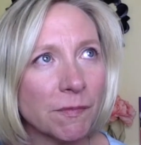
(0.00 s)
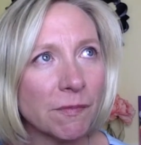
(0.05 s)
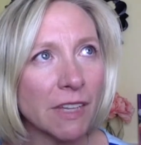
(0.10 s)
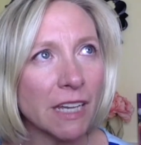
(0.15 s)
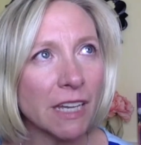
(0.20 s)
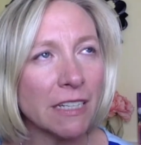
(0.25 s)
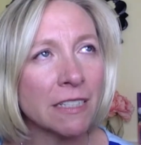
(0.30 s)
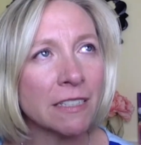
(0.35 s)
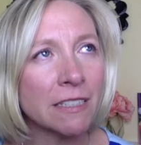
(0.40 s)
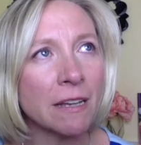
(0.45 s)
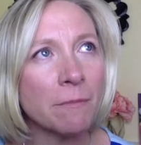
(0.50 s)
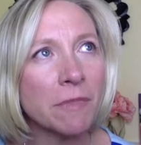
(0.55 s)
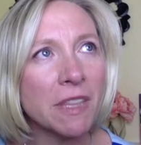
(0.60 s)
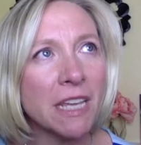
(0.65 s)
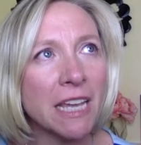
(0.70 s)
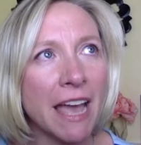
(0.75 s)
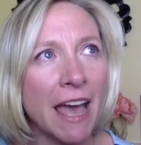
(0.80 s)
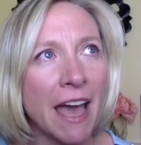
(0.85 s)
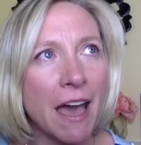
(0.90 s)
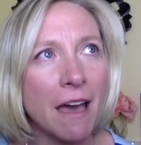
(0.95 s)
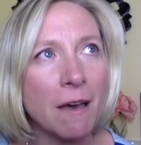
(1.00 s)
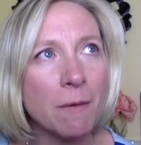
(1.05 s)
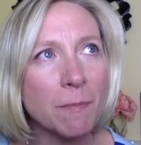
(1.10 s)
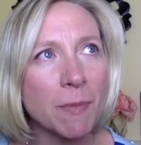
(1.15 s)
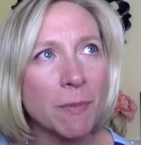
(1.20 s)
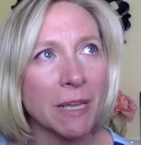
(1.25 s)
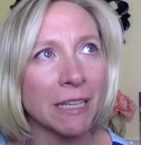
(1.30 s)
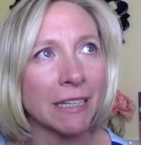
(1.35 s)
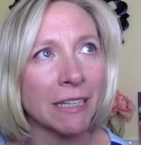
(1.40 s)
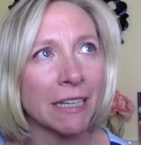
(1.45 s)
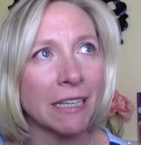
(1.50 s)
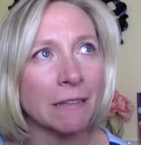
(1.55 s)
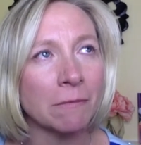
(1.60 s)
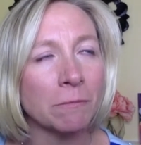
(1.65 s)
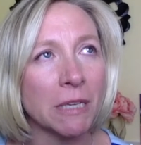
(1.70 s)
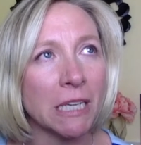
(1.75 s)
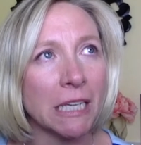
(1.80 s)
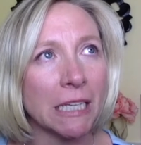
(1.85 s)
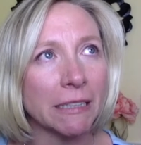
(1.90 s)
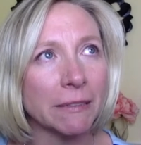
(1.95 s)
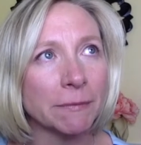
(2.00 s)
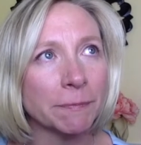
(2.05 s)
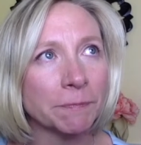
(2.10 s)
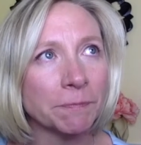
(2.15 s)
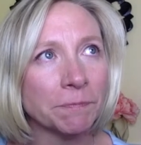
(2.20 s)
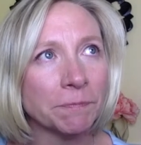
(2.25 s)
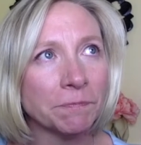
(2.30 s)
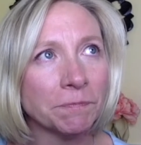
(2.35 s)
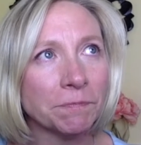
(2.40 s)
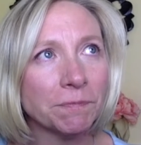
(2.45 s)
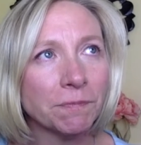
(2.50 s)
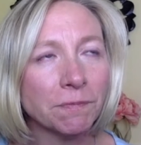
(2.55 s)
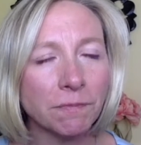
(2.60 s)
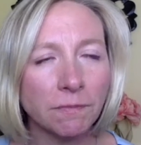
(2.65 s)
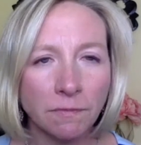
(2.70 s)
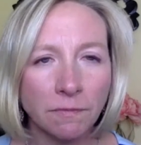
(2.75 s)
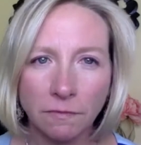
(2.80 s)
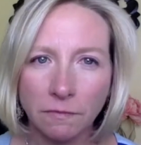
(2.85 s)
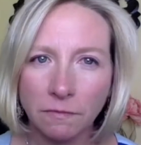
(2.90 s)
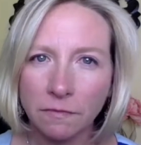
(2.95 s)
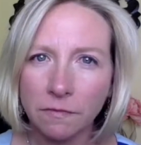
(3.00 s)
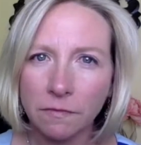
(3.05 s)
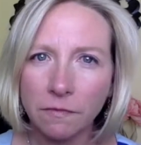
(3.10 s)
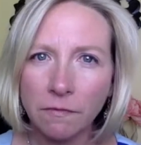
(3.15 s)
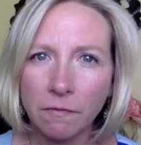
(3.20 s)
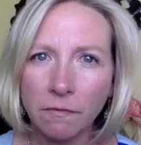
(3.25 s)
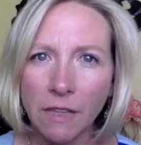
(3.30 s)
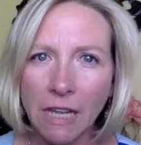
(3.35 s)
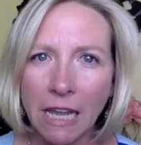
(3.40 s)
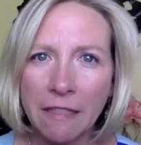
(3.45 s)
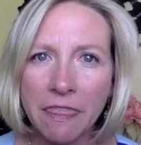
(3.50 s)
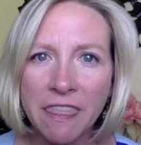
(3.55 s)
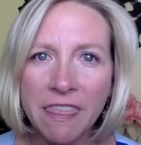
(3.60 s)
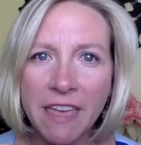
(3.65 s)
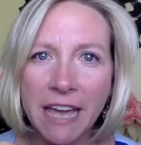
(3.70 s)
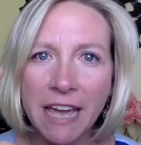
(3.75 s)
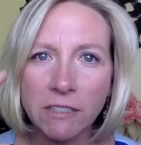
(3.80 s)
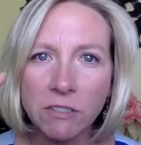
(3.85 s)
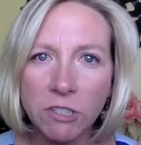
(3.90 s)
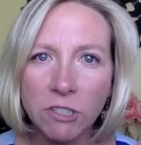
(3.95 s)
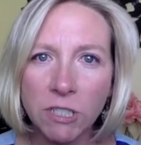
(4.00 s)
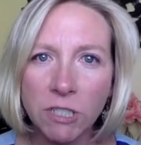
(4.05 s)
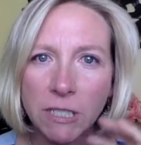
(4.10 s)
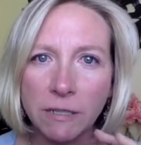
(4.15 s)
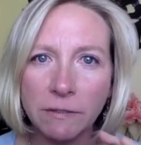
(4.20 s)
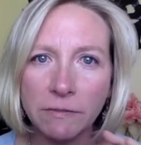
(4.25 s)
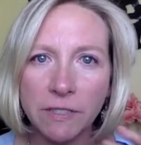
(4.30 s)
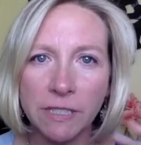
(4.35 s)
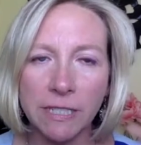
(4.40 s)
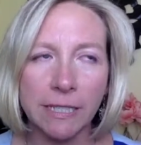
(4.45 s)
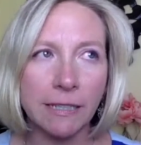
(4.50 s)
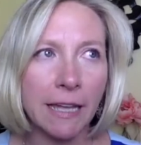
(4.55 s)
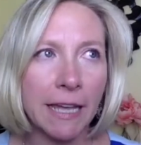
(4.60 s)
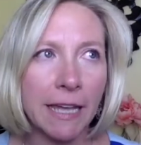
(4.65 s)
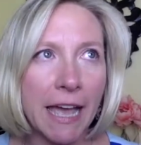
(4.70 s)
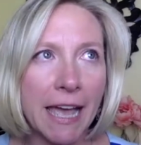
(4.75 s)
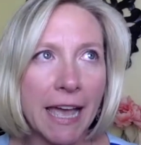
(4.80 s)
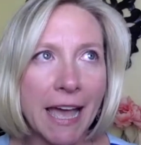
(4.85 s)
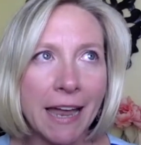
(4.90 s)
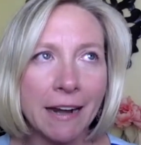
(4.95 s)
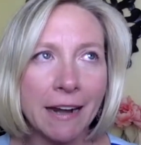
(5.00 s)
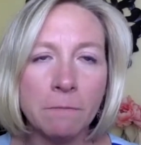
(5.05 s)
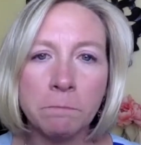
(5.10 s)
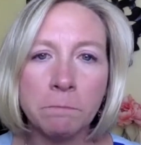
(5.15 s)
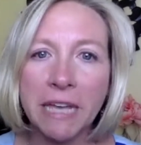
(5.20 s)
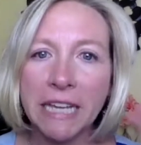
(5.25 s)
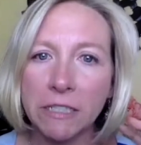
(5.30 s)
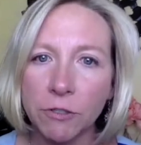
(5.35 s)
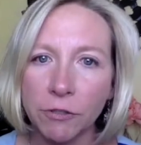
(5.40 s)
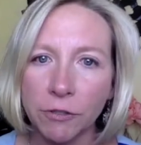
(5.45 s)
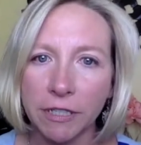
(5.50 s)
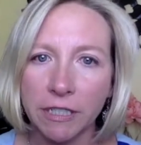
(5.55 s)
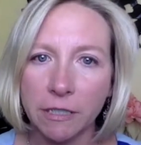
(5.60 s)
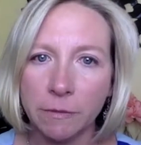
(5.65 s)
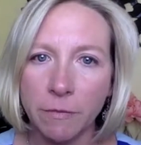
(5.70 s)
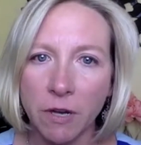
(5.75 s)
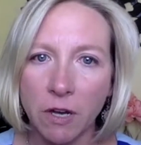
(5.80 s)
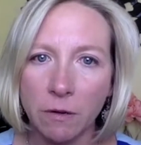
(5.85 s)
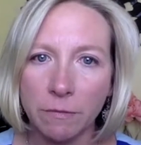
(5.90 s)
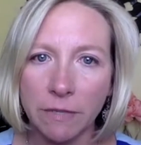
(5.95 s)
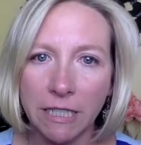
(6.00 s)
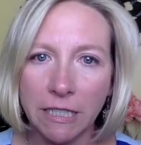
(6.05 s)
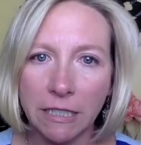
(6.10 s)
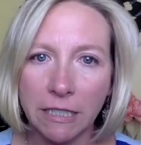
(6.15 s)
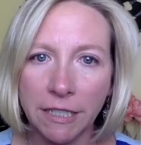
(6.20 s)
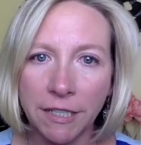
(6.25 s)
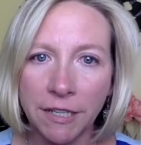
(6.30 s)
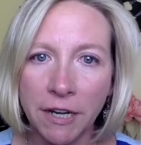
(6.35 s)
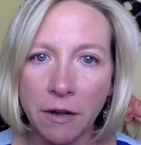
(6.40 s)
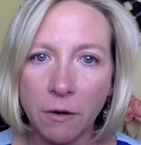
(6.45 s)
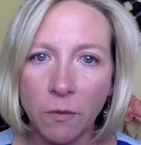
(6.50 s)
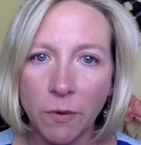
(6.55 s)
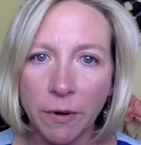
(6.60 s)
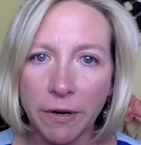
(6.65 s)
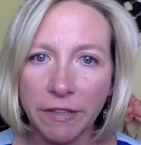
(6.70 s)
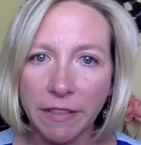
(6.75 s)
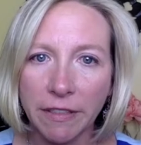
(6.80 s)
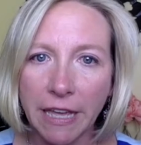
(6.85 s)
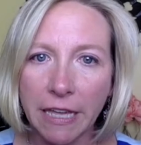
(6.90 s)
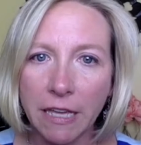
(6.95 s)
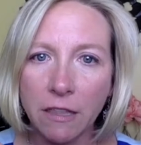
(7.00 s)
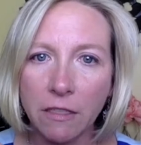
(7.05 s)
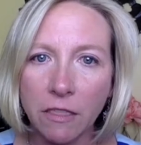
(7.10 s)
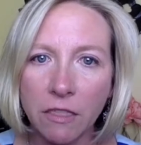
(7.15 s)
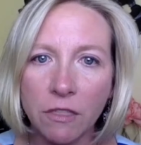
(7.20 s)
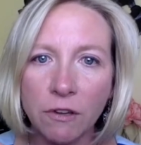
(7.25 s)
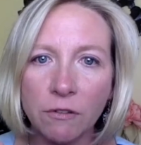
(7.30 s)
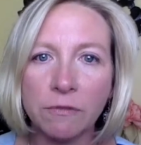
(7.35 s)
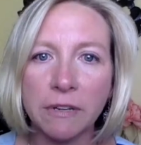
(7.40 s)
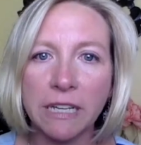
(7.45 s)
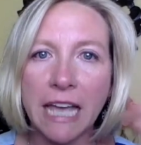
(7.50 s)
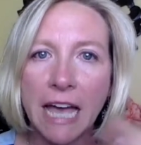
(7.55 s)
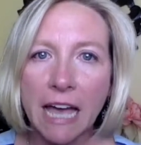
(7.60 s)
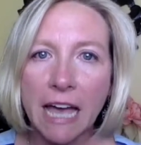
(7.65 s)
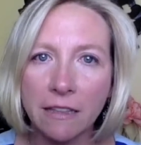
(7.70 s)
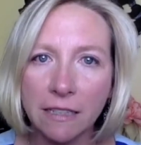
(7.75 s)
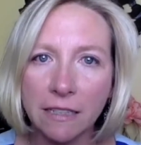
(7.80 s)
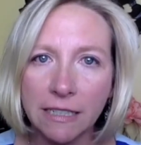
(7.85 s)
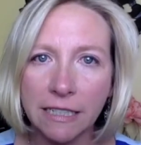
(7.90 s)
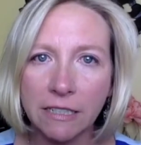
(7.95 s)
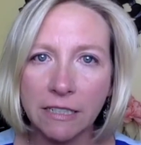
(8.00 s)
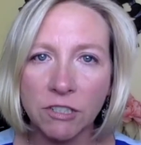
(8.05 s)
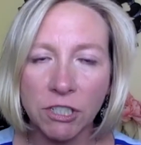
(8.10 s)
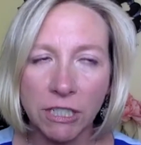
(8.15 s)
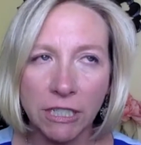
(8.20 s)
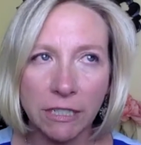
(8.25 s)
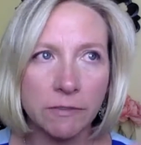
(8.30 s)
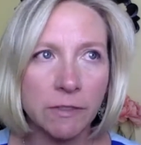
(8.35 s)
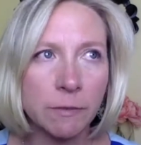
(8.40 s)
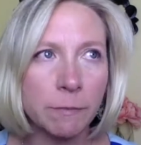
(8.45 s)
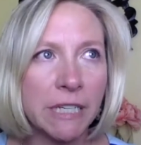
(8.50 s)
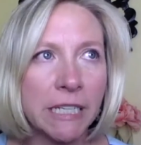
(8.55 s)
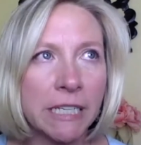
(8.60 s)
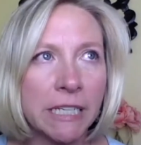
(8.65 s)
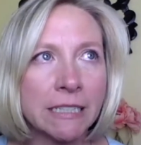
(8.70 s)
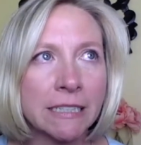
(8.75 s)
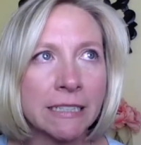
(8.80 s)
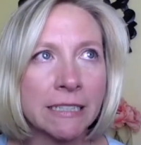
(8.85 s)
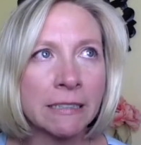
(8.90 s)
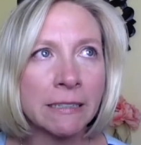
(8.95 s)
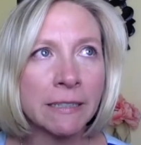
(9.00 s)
something happened in me that shifted. Like I had a matrix moment, you know, where like the reality shifts, because